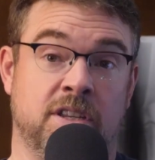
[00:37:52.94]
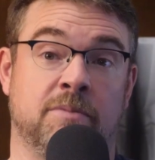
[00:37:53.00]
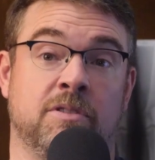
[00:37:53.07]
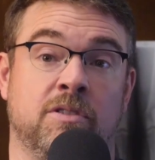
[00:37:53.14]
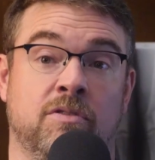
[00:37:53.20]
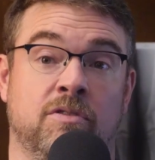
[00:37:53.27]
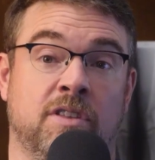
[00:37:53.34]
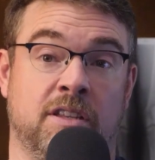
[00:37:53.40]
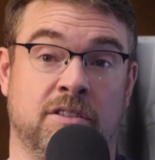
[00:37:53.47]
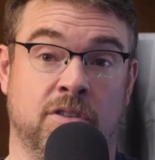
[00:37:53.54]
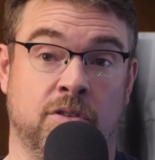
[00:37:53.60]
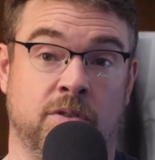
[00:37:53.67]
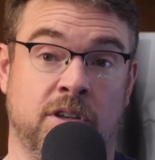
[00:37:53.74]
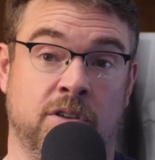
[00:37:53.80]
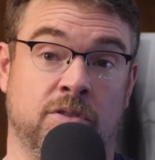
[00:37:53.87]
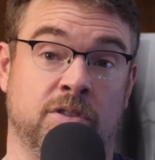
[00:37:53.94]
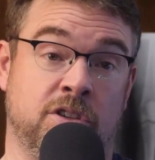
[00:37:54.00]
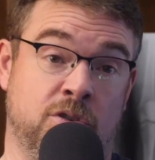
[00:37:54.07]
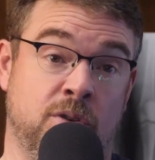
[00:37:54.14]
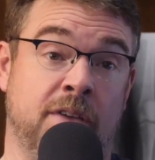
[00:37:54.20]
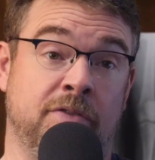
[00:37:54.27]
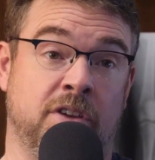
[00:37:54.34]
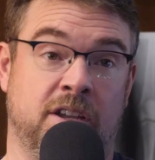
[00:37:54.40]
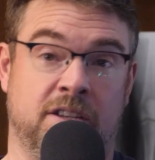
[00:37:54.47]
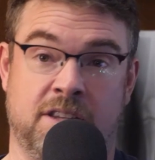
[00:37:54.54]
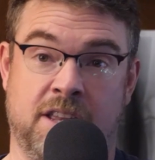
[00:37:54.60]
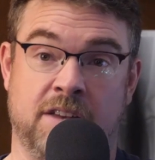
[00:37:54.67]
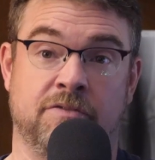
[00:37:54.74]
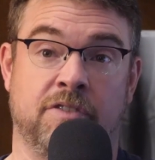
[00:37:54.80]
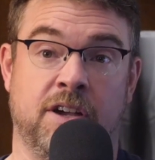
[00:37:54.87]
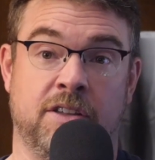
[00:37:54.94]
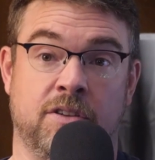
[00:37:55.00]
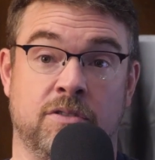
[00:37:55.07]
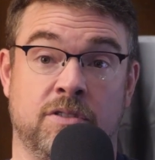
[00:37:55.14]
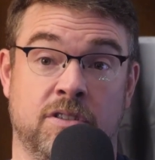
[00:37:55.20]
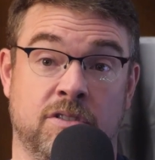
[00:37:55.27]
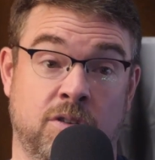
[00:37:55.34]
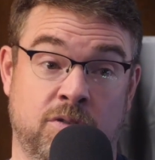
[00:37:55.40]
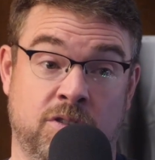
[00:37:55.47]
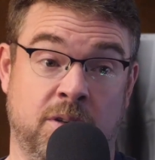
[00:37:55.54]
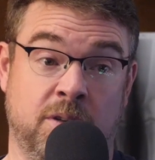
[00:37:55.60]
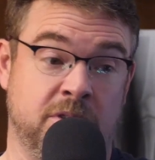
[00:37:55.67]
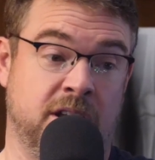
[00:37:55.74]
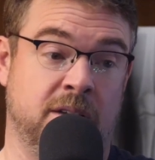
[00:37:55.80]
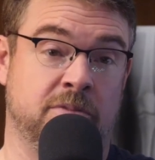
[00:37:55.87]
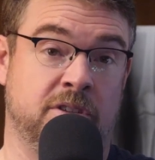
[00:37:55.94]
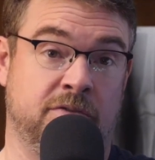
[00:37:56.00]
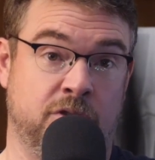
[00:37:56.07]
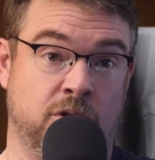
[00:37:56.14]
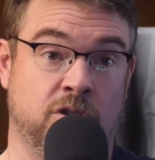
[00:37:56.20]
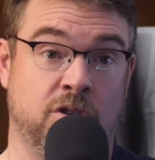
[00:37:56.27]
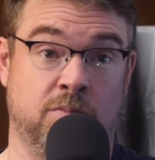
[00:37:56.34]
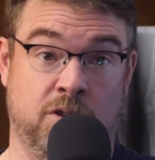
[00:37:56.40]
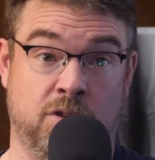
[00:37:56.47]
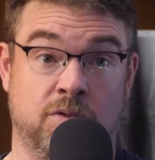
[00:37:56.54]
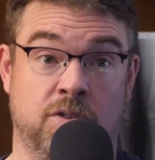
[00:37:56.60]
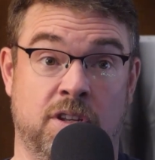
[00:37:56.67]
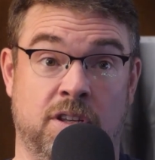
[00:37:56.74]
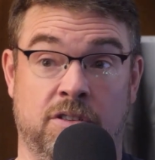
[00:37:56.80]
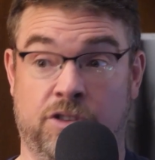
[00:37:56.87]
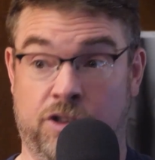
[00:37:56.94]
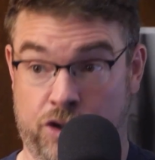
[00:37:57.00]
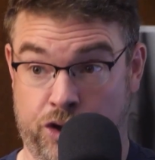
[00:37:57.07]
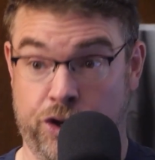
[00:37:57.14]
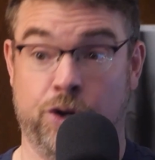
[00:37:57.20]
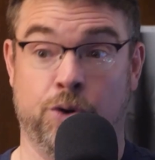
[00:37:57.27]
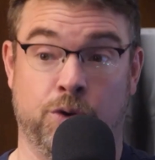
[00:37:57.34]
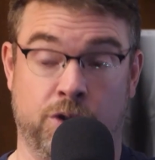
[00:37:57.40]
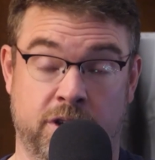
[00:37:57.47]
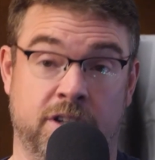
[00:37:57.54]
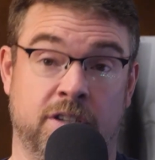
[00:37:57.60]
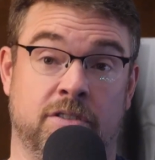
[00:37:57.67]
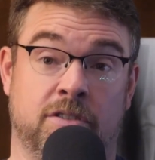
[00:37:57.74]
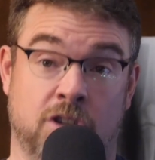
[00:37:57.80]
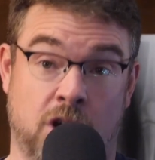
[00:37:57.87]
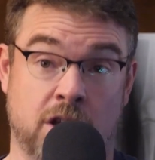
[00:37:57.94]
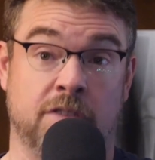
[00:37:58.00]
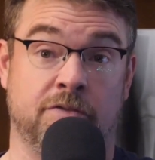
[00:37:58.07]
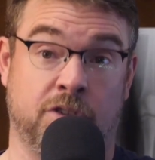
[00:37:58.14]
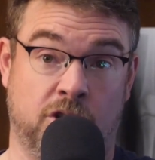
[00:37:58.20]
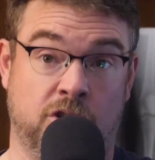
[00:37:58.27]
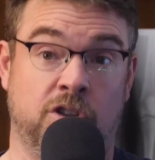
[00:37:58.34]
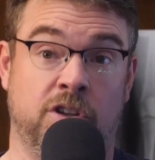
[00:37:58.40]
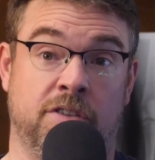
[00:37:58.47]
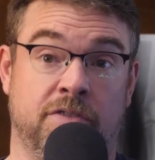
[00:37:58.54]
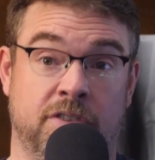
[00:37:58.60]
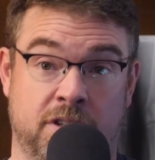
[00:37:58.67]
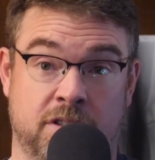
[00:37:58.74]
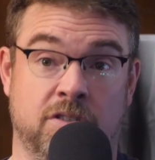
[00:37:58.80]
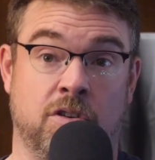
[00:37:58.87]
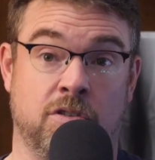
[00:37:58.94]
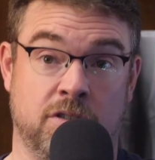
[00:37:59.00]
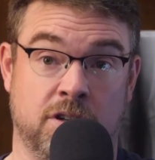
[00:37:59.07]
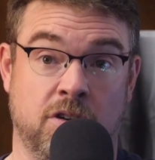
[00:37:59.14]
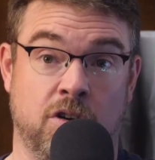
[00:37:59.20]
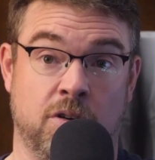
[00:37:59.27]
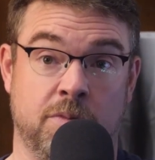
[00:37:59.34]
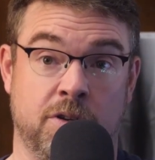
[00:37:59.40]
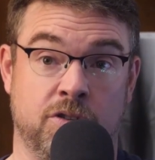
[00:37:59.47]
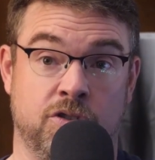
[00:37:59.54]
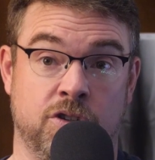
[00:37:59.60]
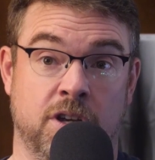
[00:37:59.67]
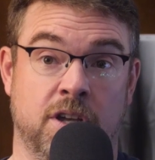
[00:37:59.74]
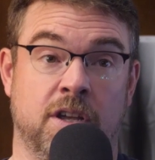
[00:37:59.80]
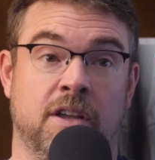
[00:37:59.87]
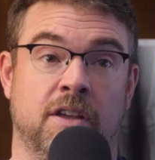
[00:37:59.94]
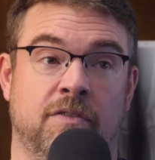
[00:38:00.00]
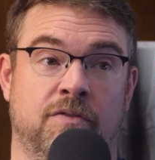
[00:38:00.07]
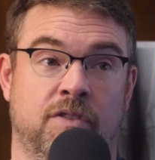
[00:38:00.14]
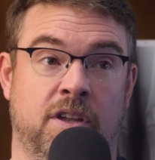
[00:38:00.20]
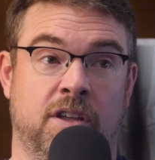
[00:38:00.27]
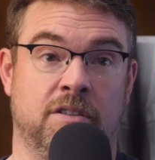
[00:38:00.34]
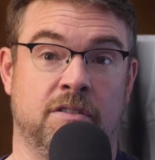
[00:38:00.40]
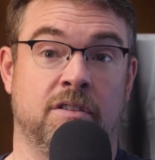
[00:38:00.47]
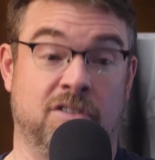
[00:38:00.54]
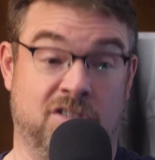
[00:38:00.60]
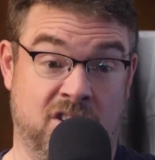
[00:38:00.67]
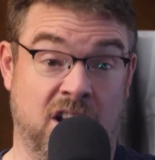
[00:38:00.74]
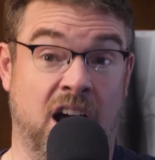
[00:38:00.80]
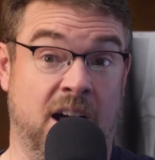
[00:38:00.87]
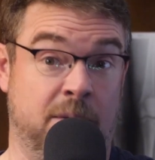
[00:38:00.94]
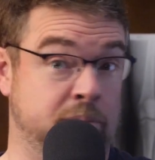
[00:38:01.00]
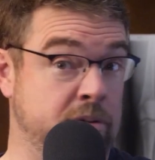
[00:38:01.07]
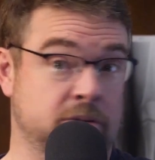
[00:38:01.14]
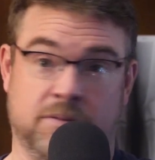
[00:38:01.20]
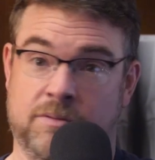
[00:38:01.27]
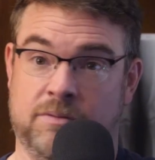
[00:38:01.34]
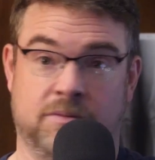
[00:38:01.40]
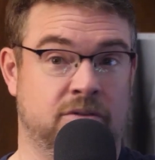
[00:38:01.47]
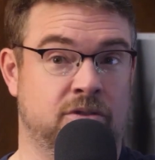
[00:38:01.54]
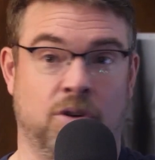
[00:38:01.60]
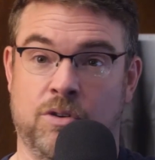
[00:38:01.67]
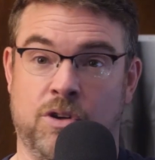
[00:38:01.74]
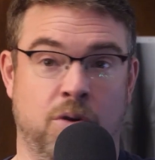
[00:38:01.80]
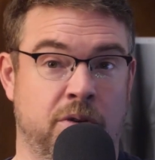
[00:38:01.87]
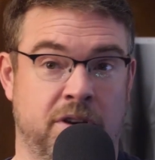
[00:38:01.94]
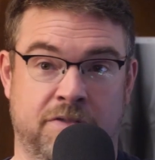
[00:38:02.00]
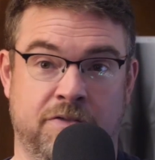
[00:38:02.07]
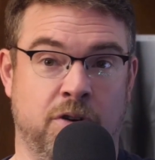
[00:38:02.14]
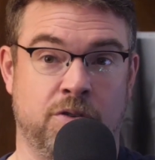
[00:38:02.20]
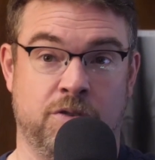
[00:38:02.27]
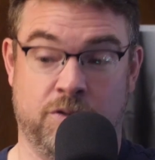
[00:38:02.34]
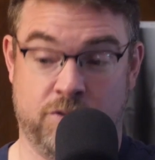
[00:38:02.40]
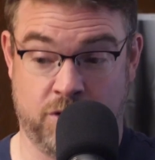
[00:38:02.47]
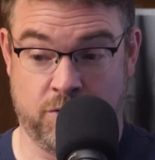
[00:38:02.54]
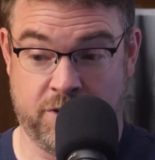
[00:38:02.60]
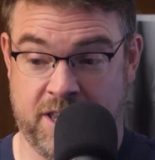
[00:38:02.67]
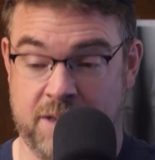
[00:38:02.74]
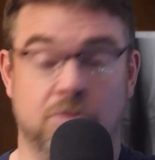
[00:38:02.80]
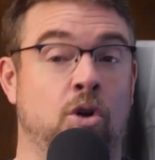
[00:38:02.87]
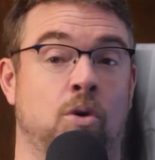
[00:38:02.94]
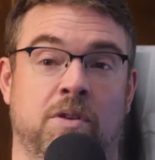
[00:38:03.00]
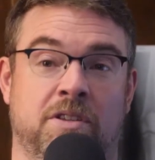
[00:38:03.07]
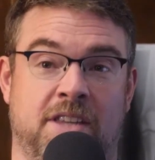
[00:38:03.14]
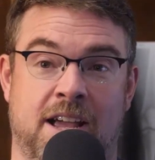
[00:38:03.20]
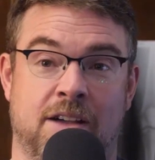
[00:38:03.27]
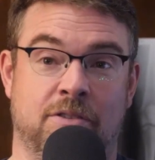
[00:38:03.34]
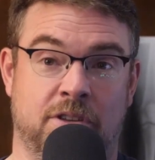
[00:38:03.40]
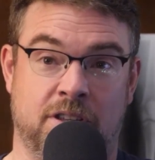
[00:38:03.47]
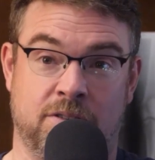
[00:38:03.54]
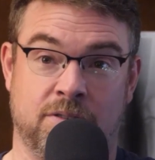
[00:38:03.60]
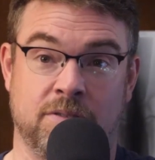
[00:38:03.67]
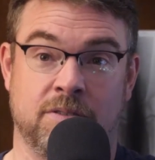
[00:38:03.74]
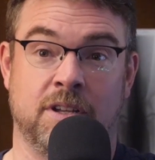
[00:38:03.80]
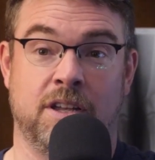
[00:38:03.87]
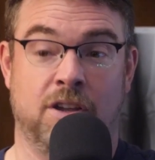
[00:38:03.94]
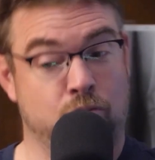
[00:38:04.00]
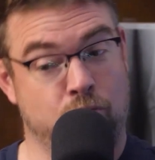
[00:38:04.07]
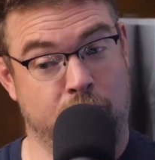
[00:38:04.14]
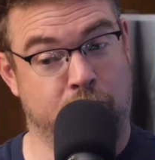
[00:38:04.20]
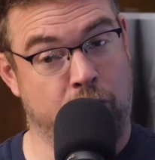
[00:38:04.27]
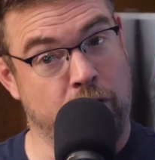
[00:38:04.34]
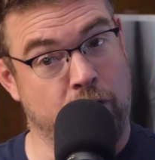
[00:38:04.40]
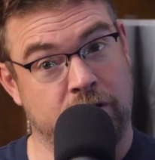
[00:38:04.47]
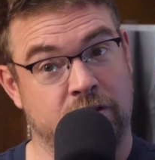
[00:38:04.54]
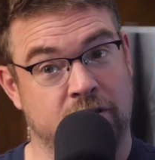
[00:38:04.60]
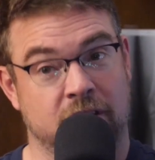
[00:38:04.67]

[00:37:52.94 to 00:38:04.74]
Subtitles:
and there's things that are hills, and you have to identify those. And so sometimes if your community literally has gone off a cliff and it's gone to garbage, then stop. Don't go any further. Don't keep going downhill. Reverse,